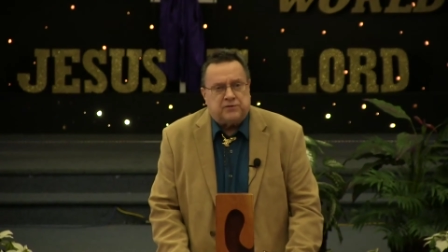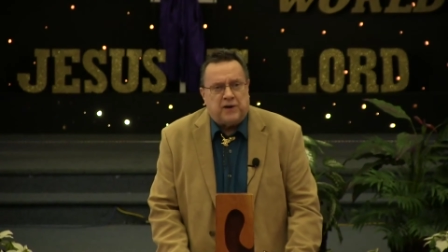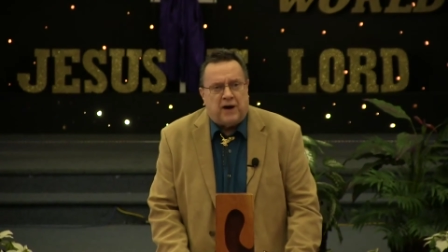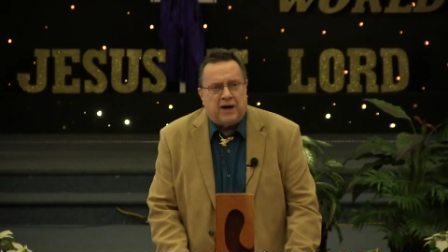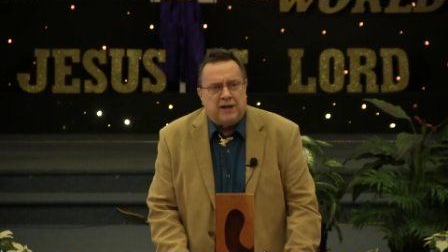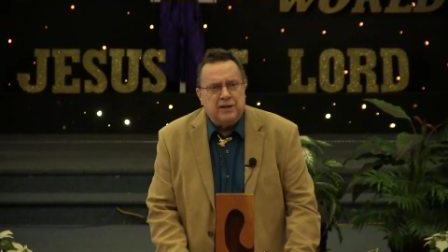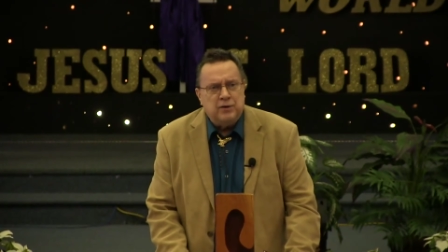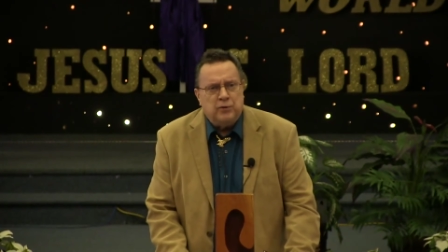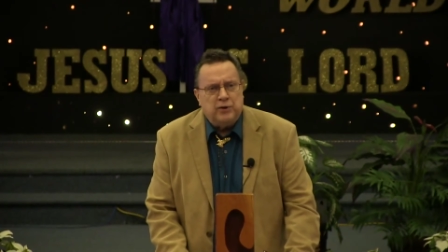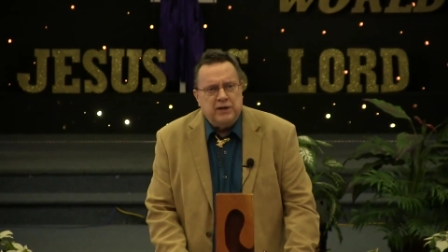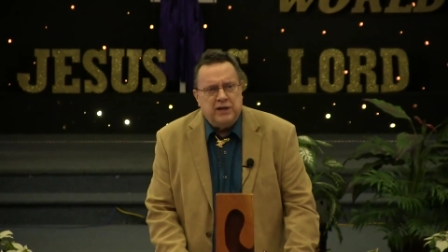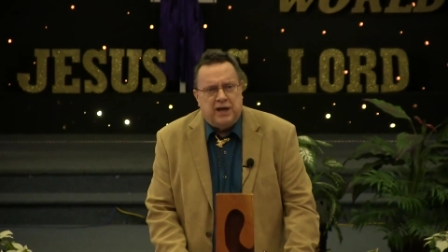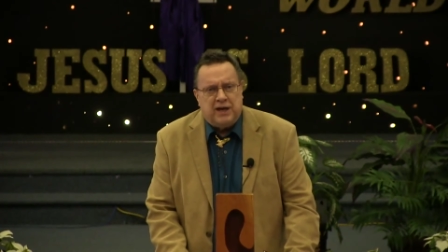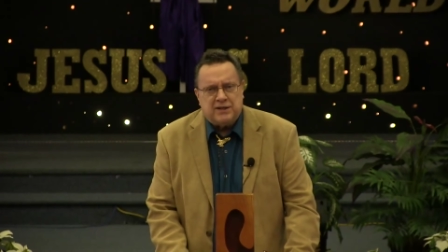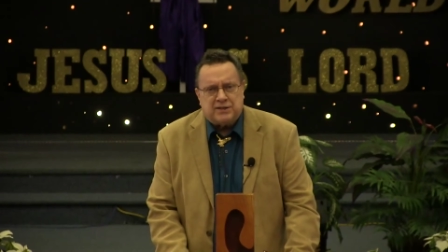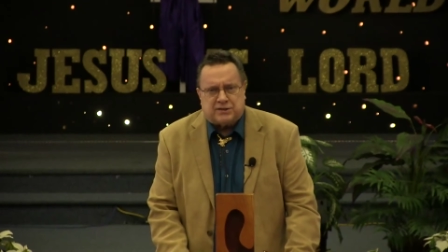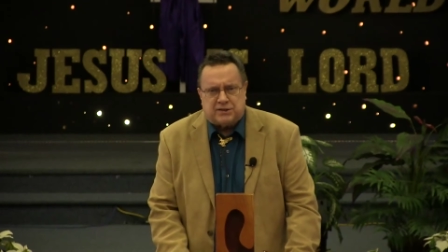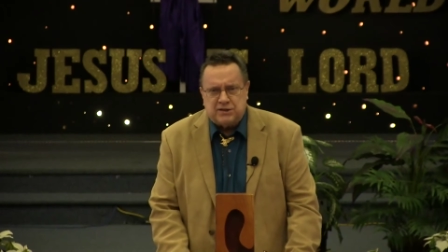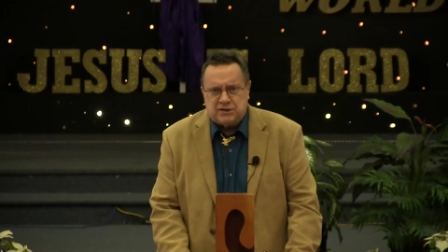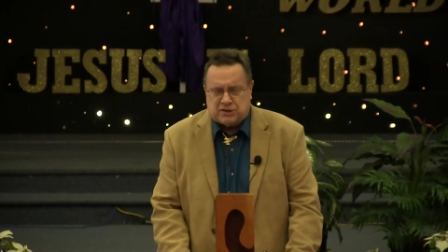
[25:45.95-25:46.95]
Father, we
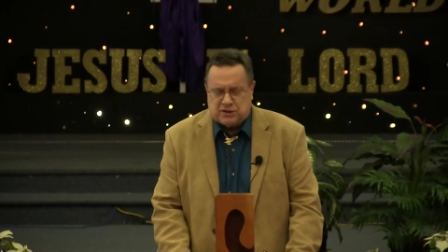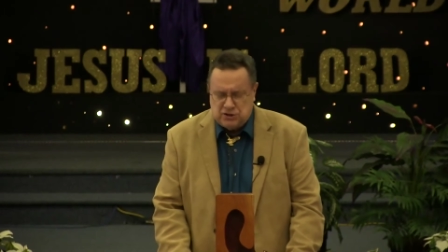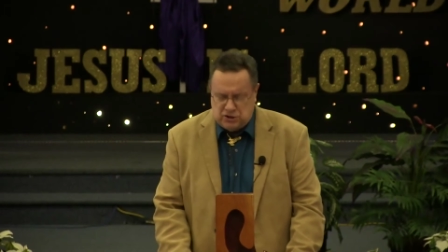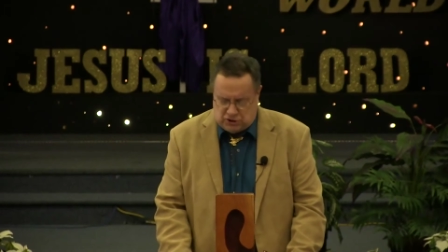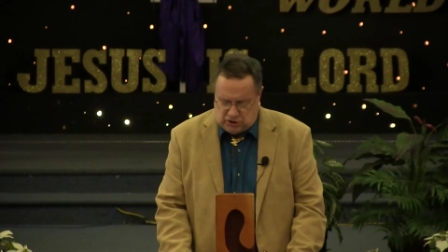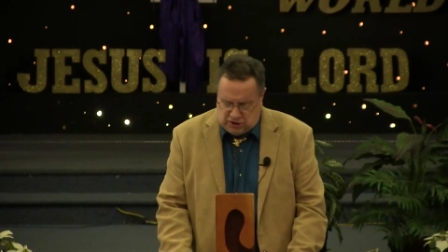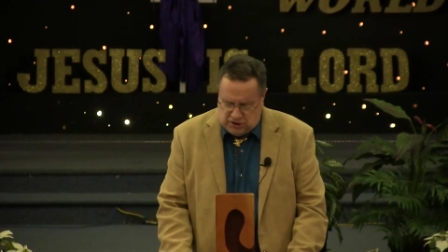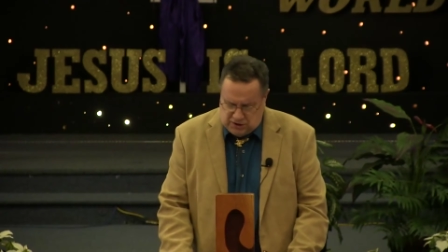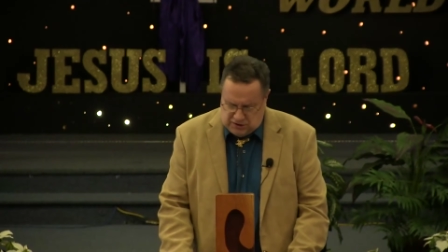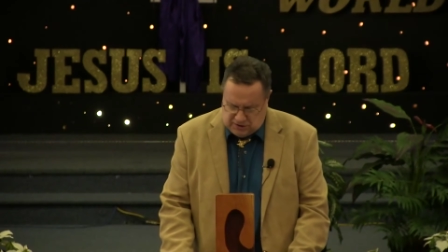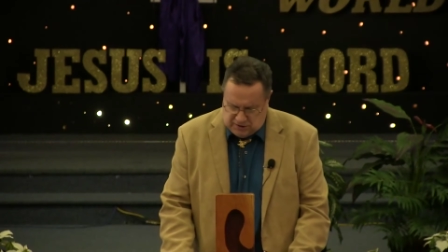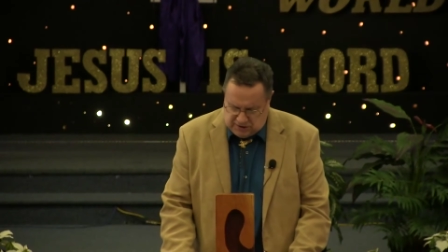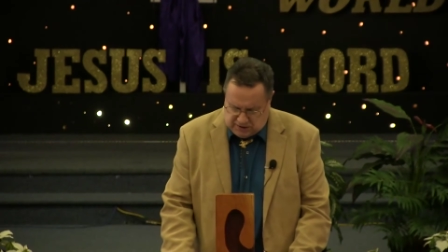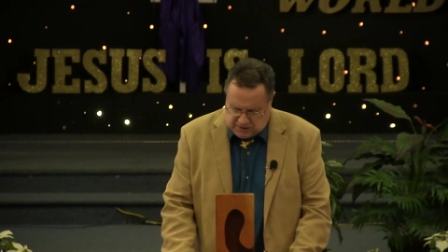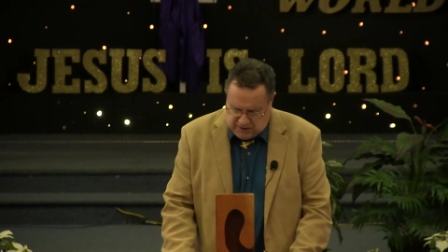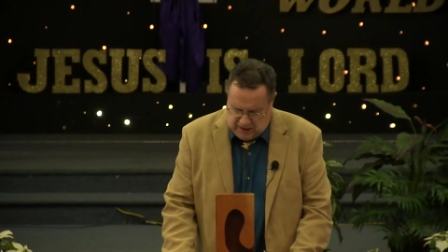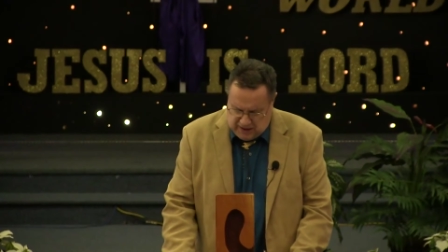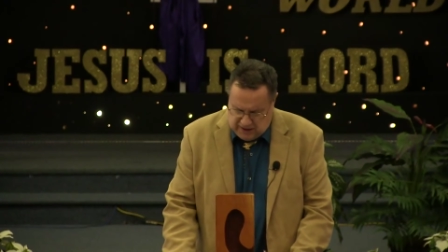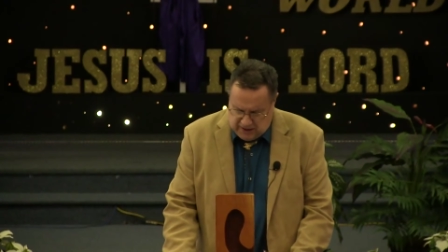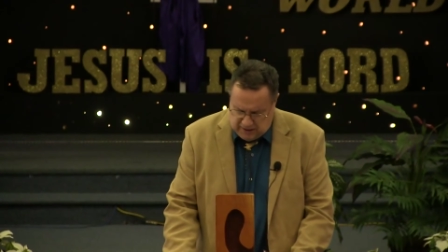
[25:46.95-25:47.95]
ask this in
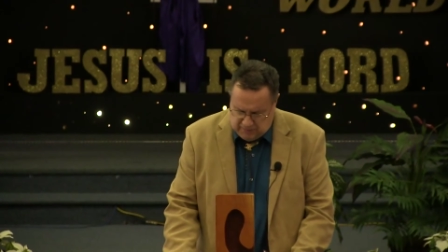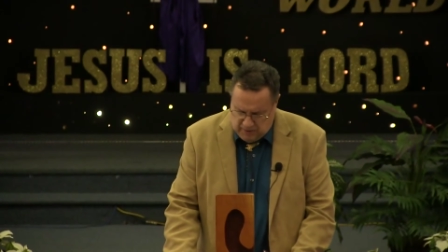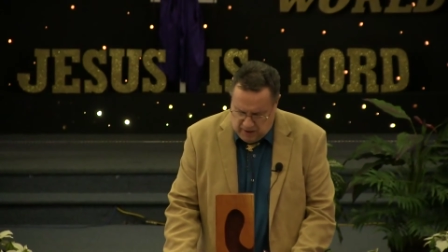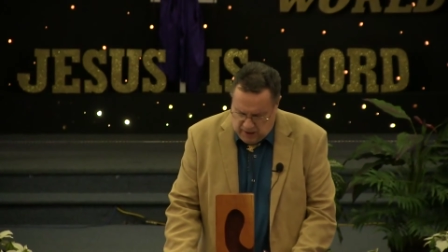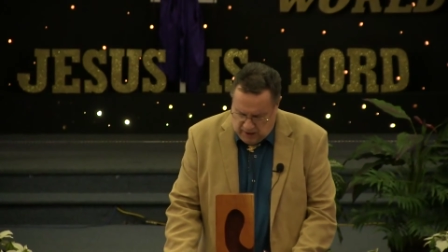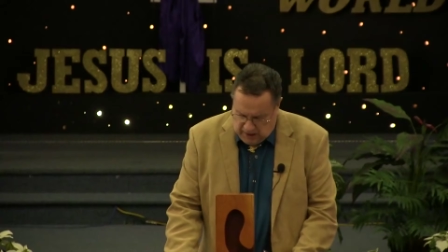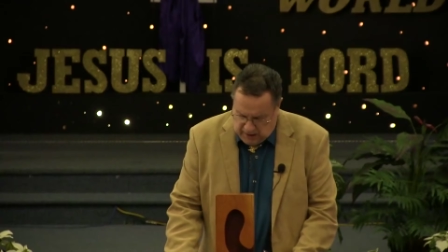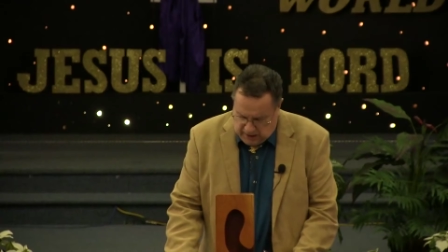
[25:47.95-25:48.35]
Jesus' name.